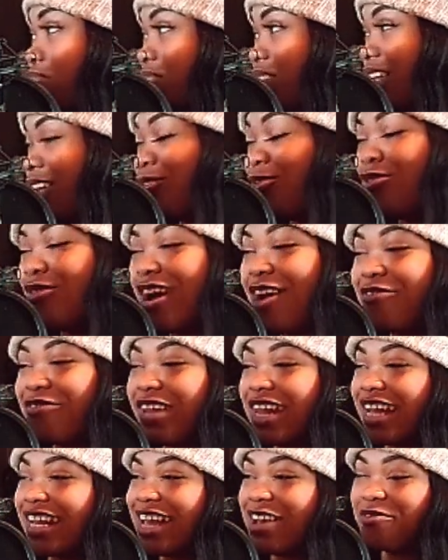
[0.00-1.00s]
Yeah. Oh, I
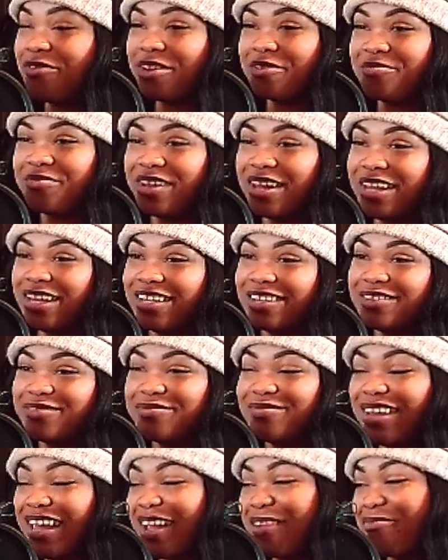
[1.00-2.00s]
feel like that would have been,
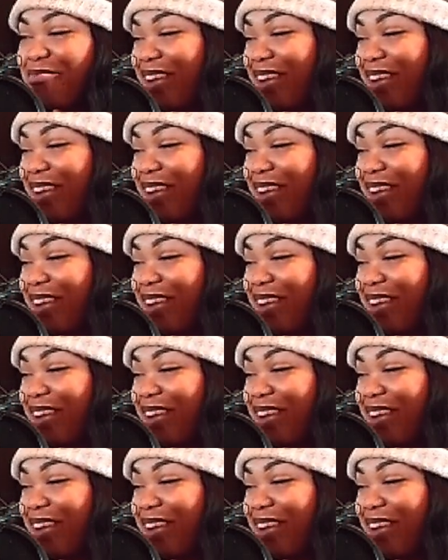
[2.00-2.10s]
like,